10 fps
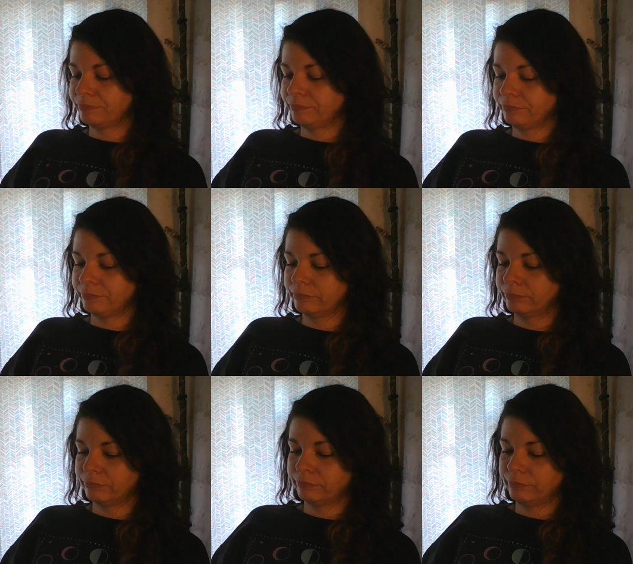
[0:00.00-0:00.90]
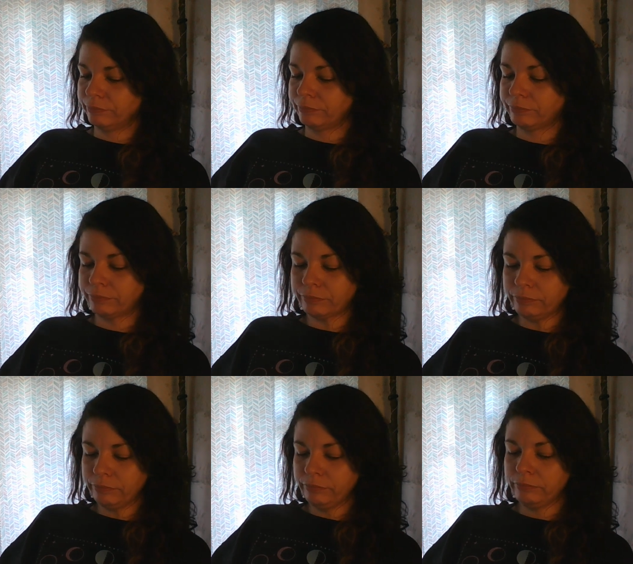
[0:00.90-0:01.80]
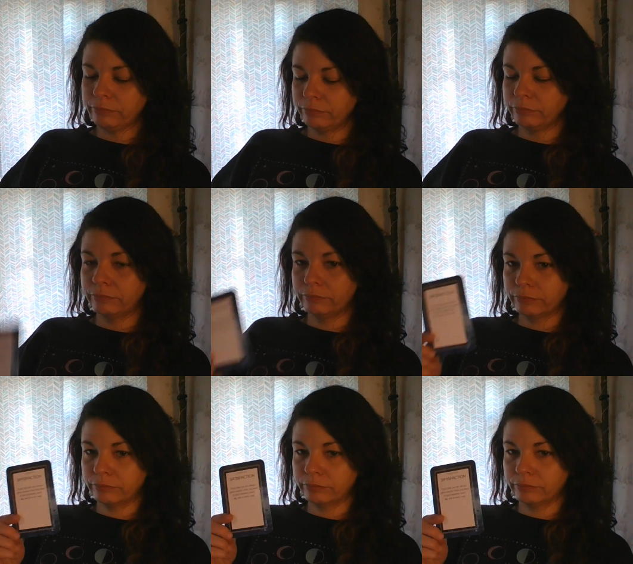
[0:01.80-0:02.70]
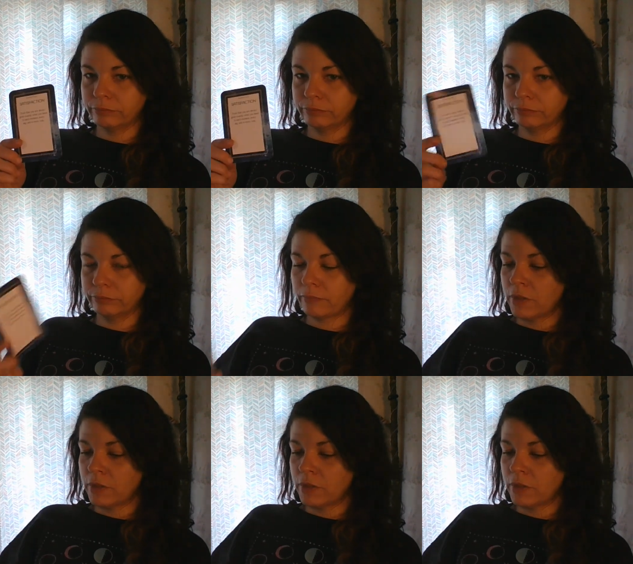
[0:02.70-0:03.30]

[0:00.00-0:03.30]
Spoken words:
(no one is talking)